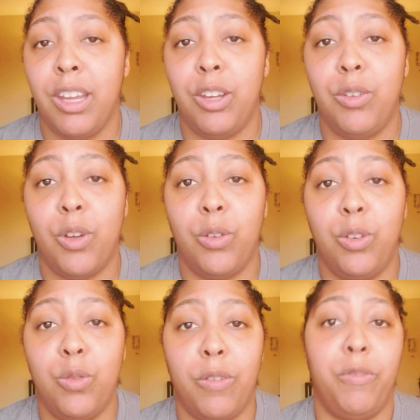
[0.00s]

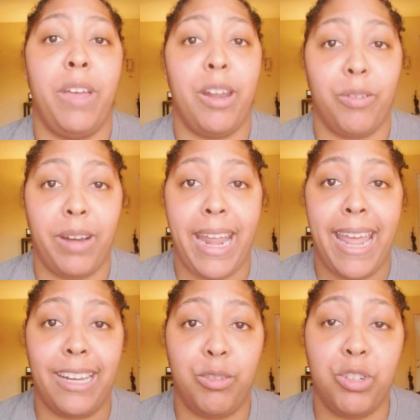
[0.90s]
you're a veteran
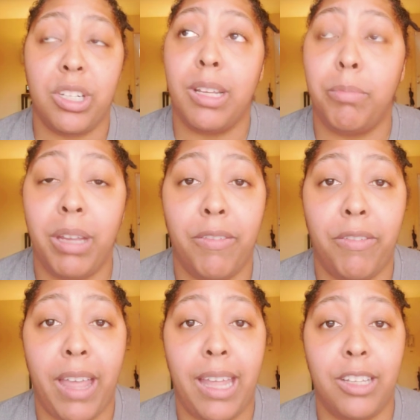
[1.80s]
at it. You should be a
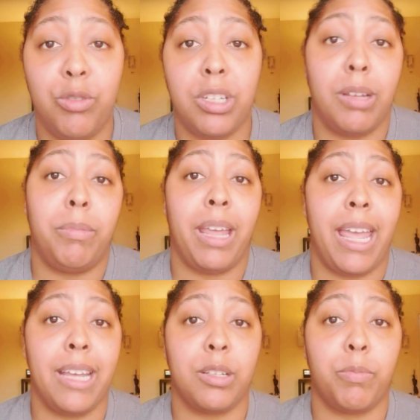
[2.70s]
vet, you should be an
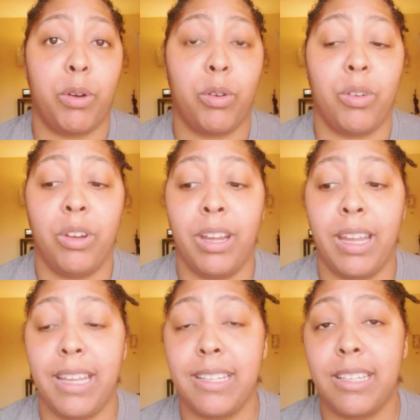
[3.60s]
expert.
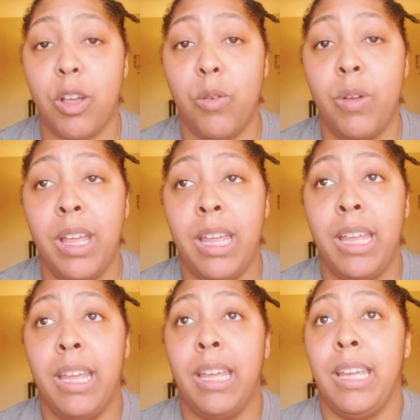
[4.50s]
And so
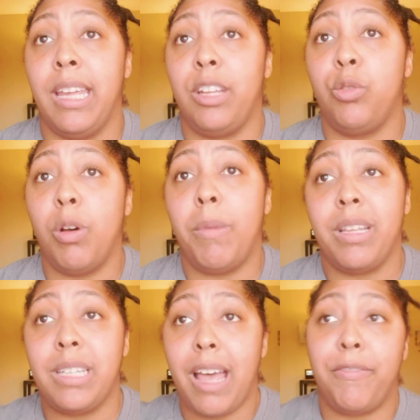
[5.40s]
in doing my
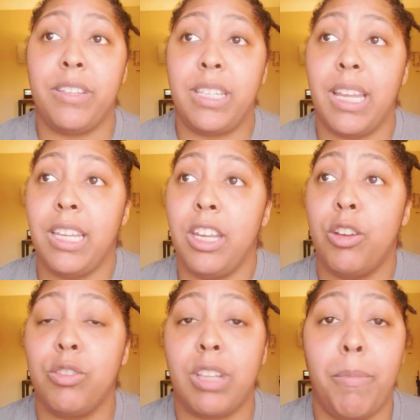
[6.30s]
job for 10
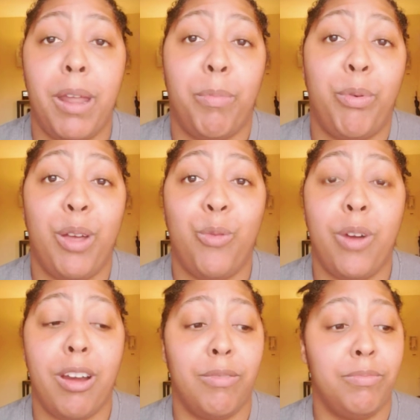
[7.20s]
years, I'm at a point
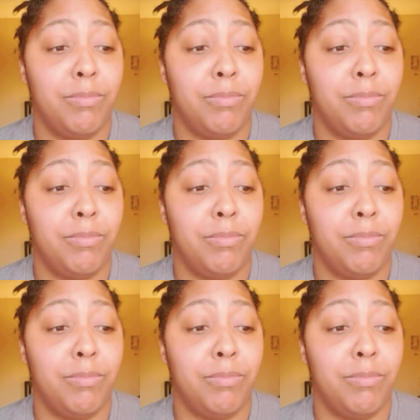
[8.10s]
where